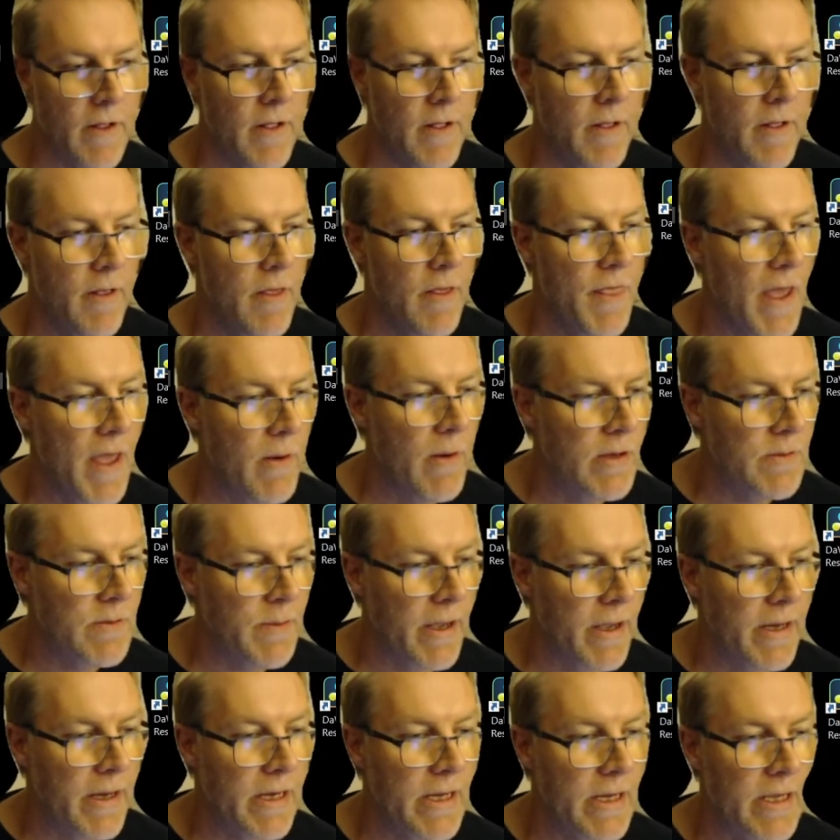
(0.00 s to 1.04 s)
That was by
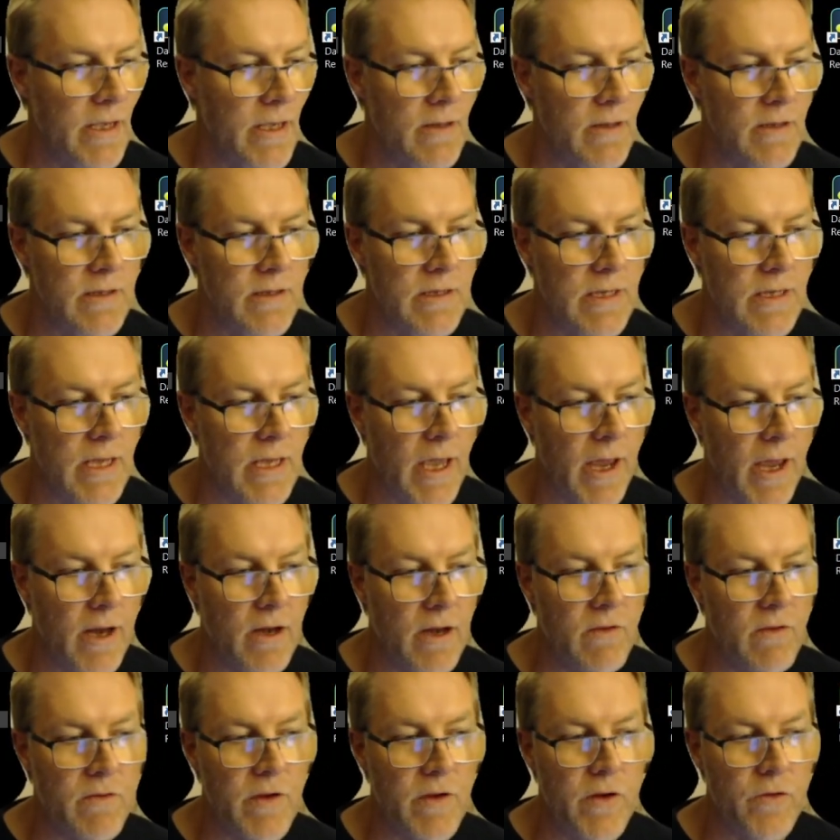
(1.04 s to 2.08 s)
clicking the scan
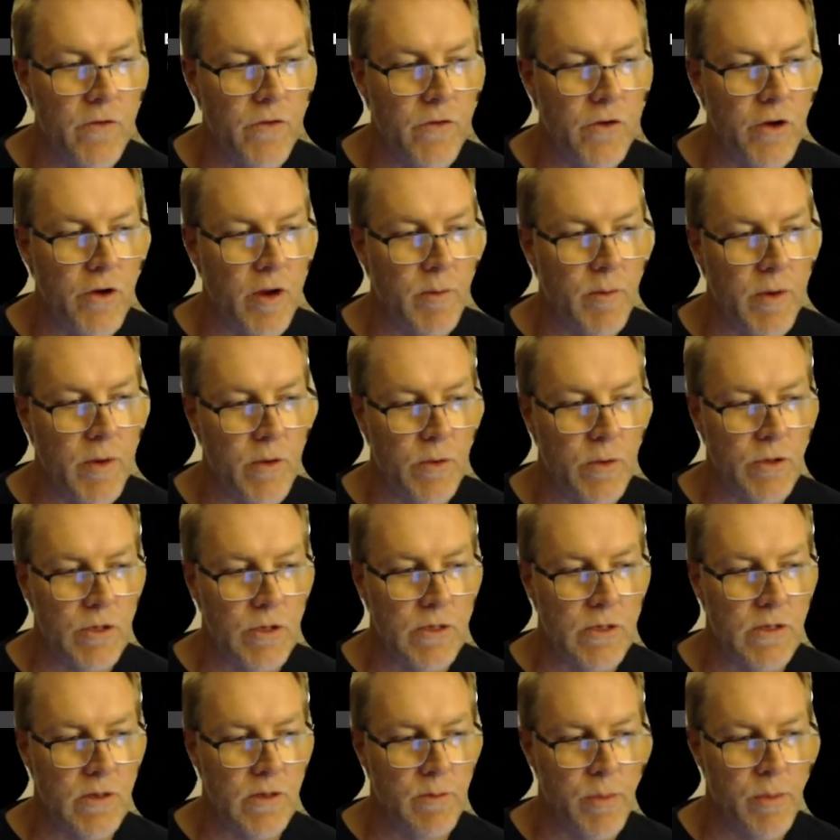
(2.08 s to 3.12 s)
inventory number, which is
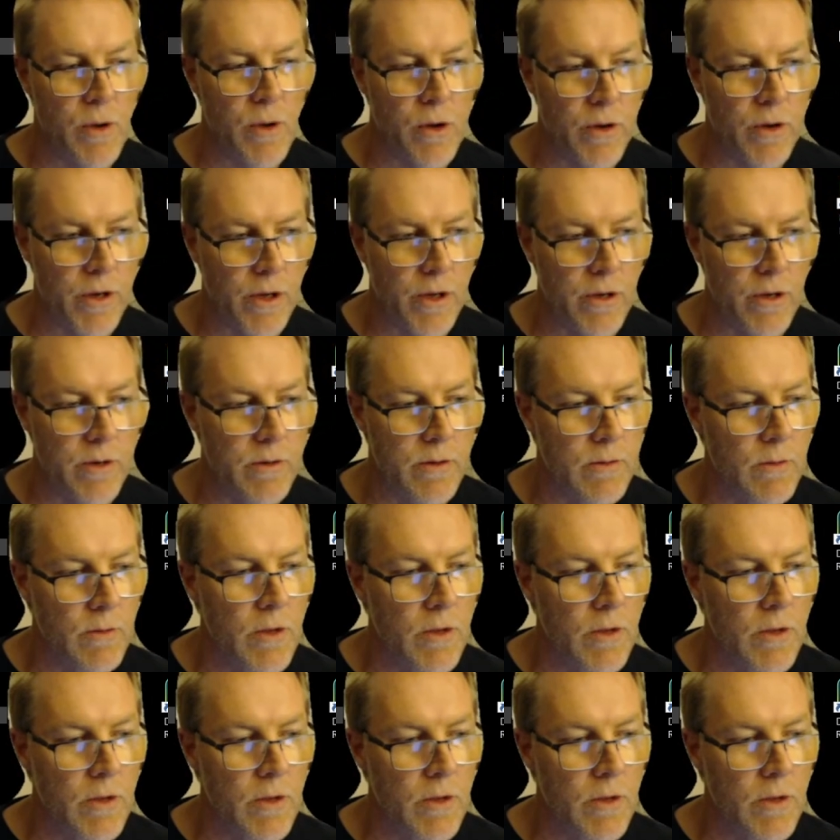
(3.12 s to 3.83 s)
the barcode.